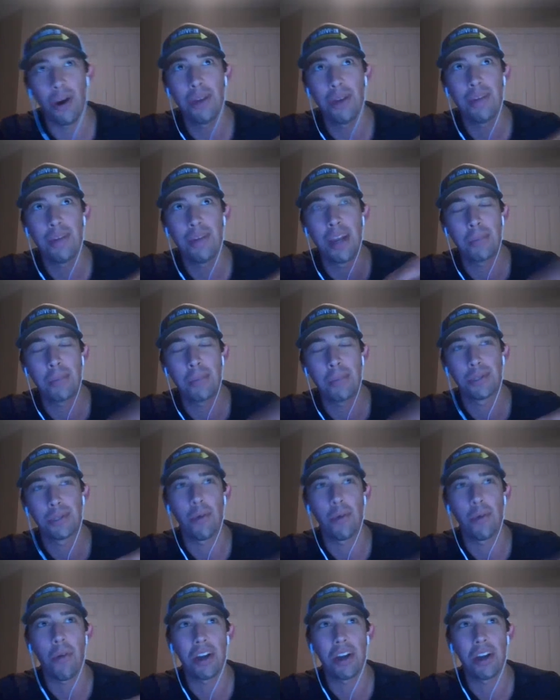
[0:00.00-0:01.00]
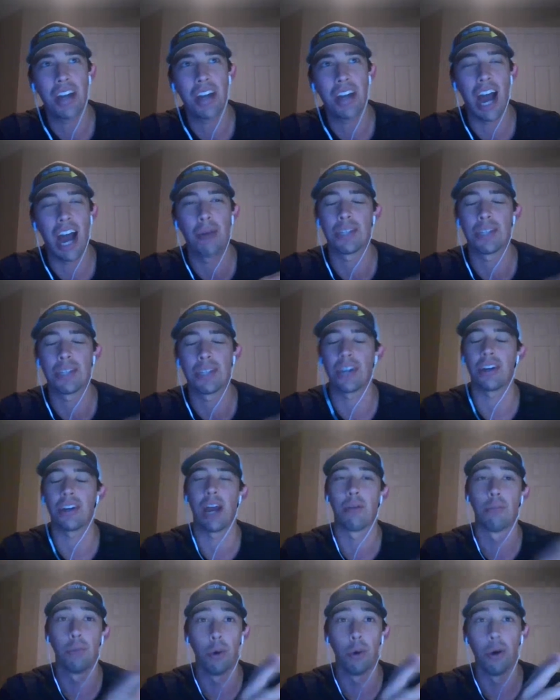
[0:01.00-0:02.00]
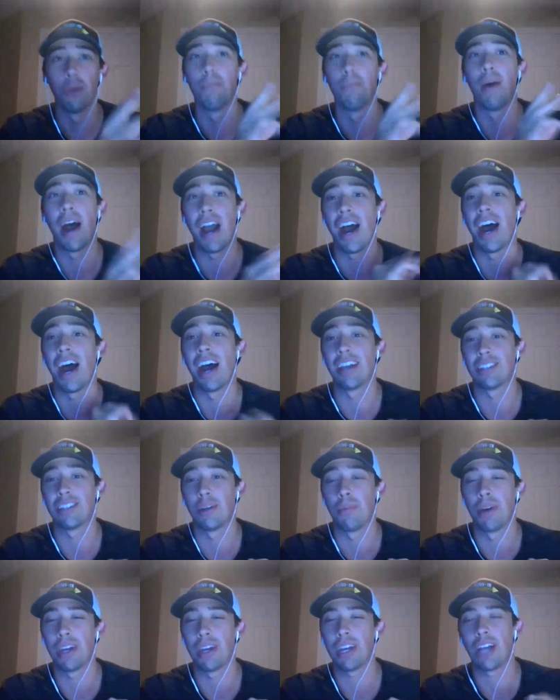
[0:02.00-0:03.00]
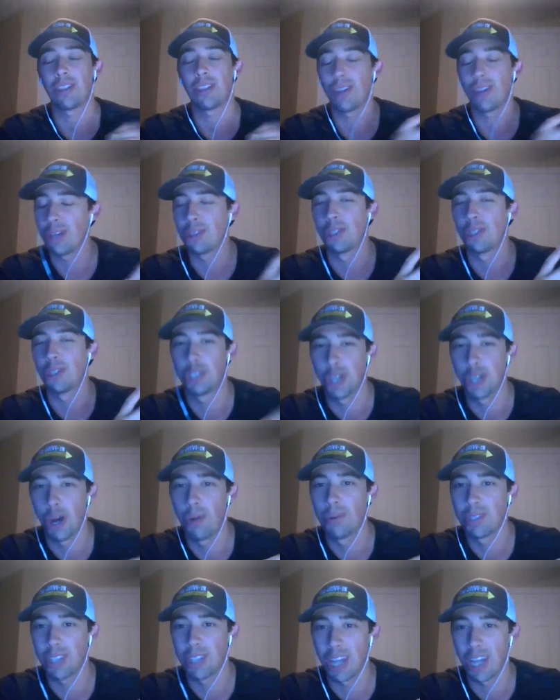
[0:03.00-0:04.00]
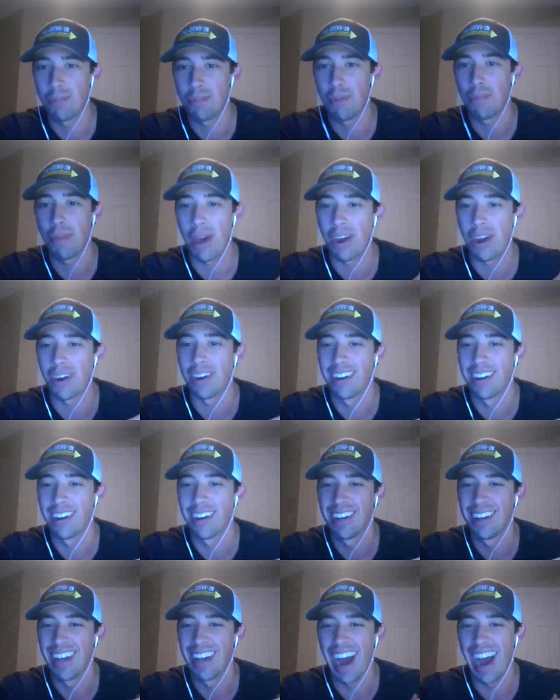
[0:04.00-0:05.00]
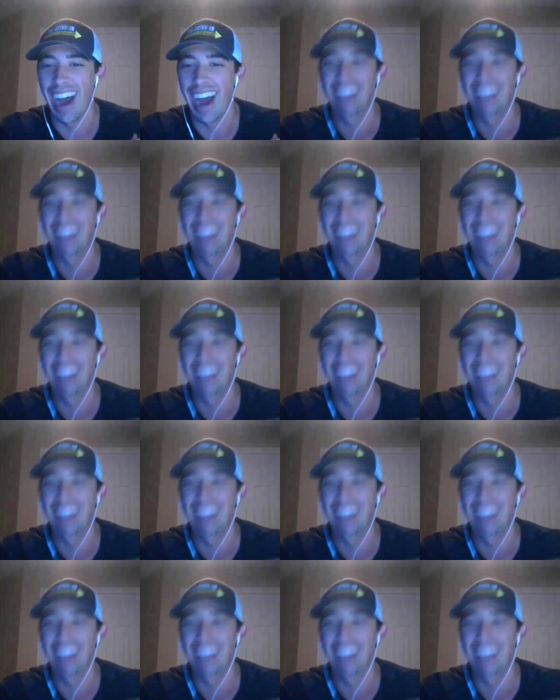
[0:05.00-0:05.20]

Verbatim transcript: him in episode one, I was like, I rolled my eyes. I'm like, I grown. thought this show was gonna be better. No way.